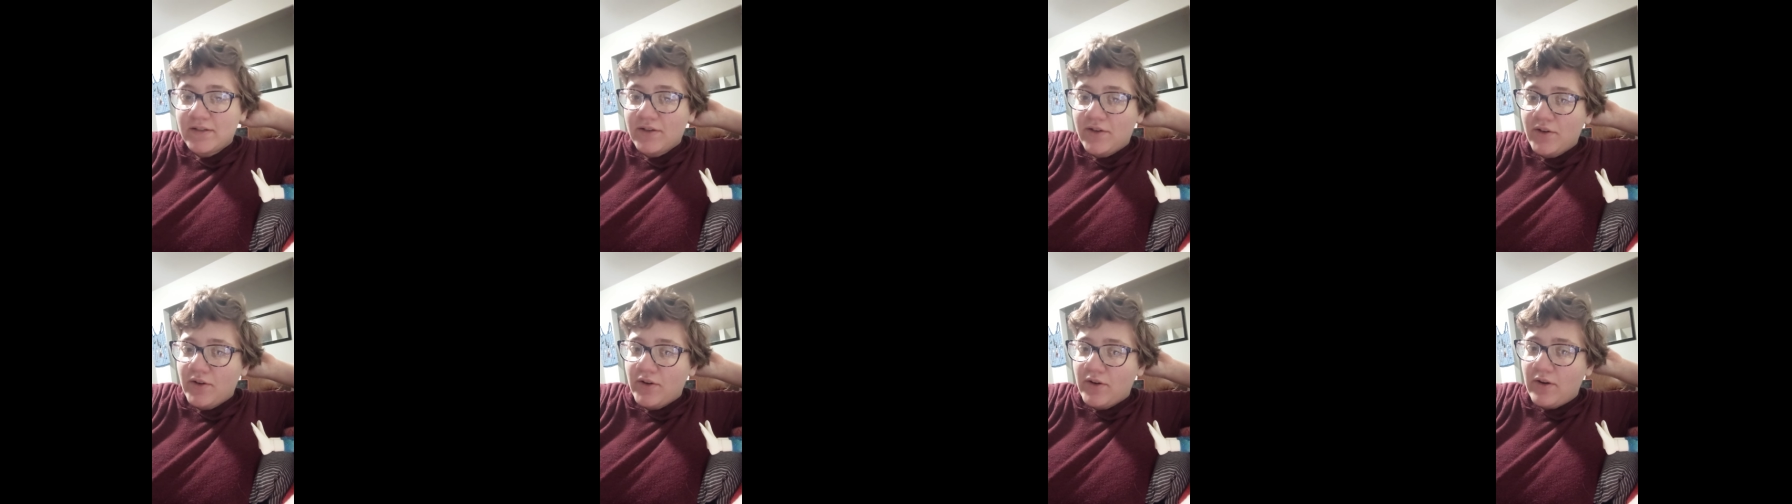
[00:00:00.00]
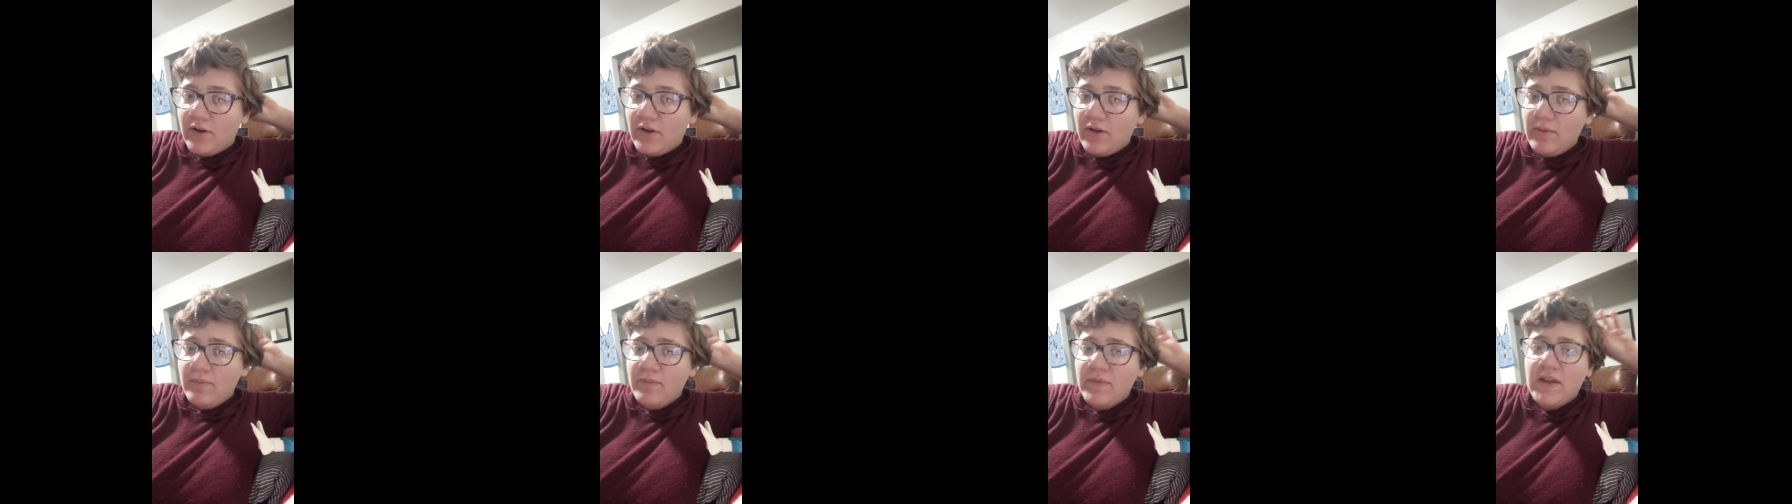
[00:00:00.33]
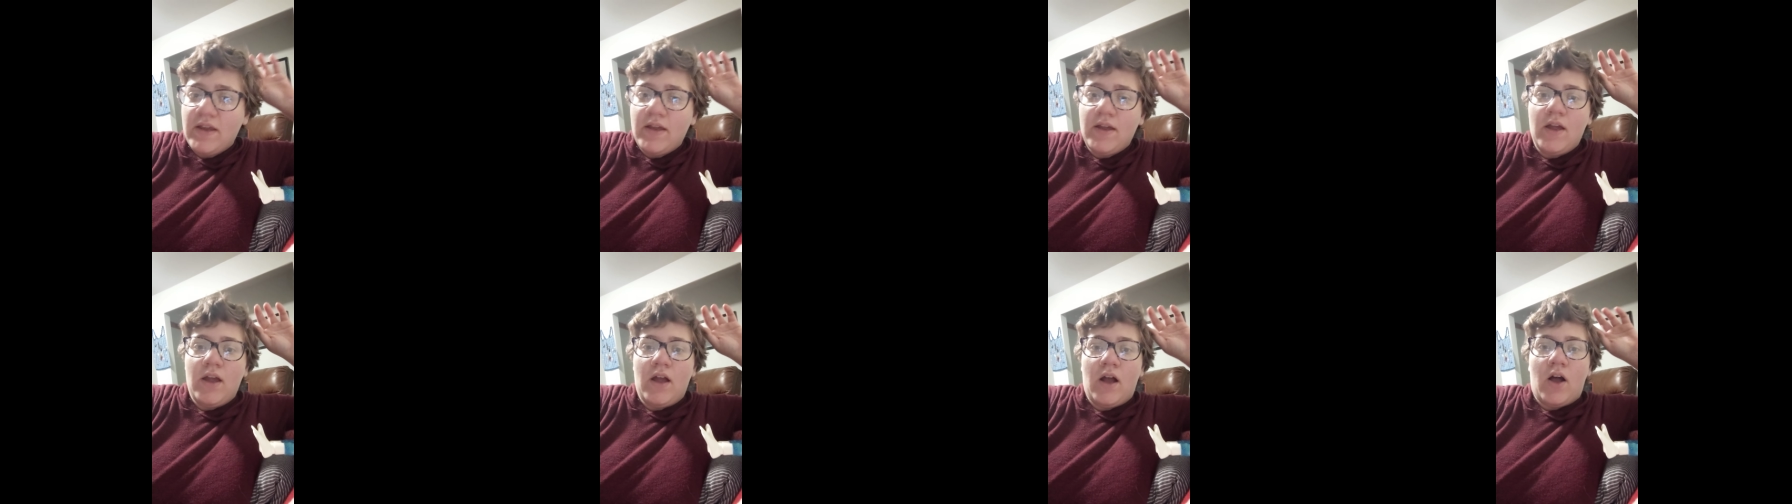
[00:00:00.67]
girl
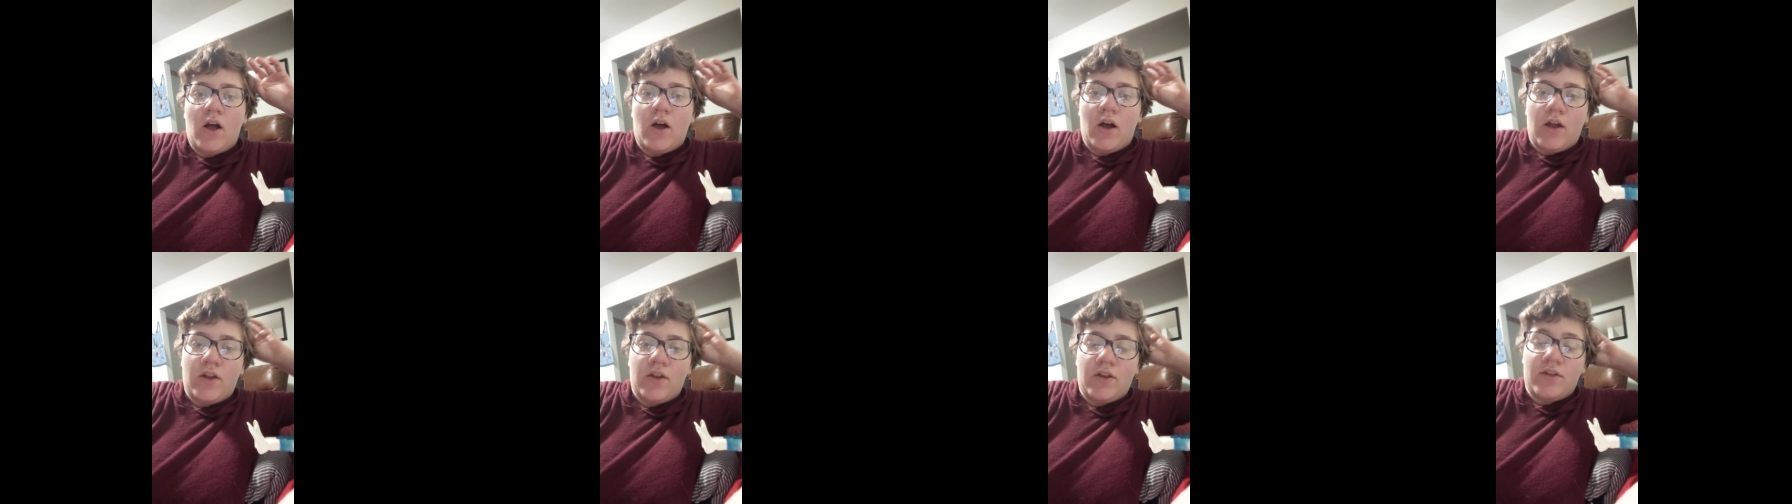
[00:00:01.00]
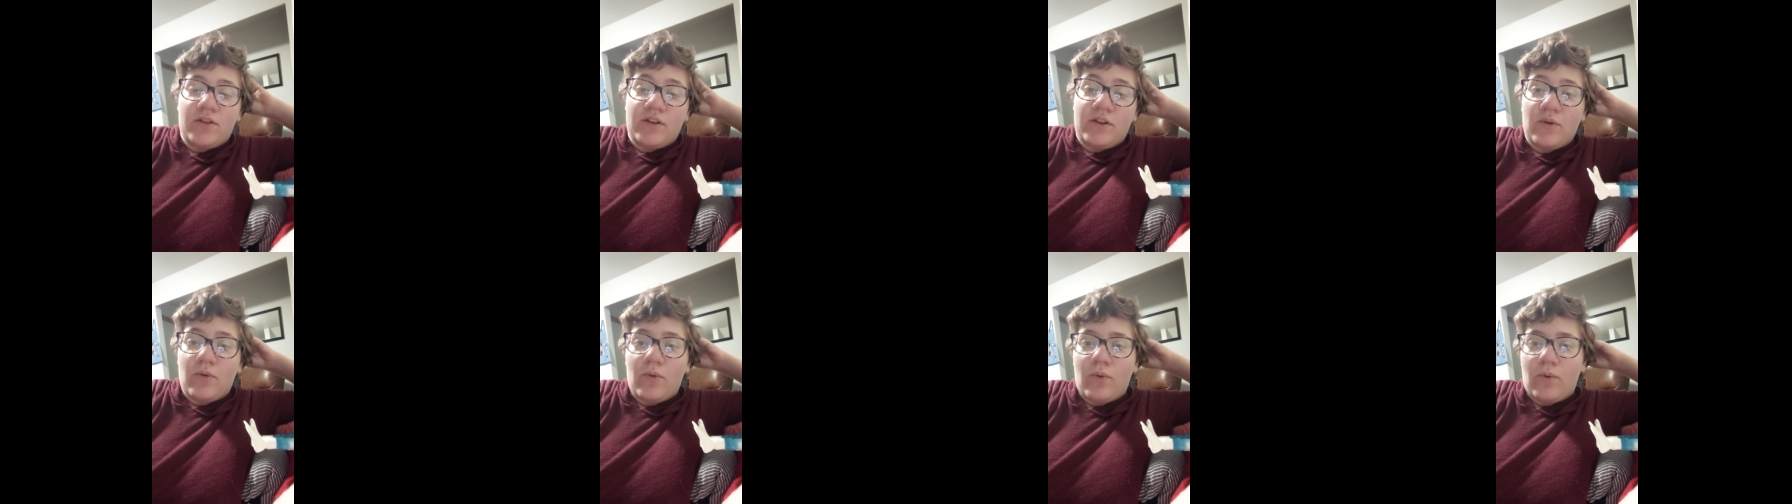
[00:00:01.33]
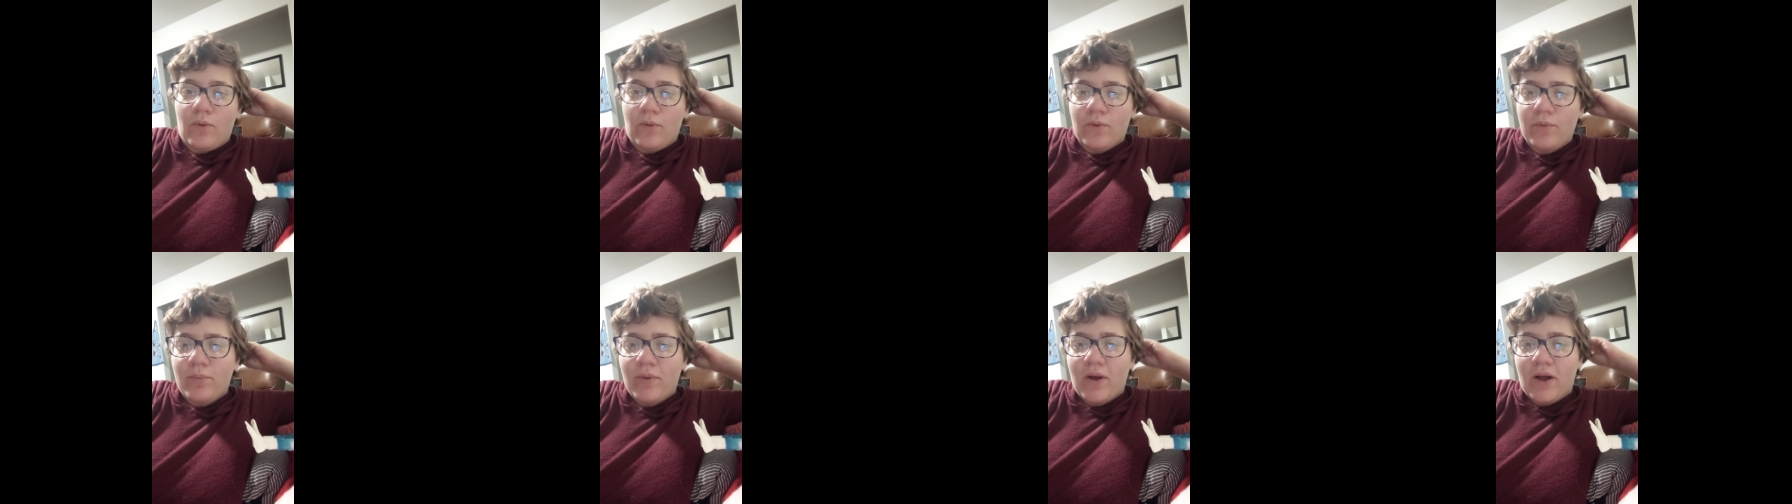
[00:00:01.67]
on the old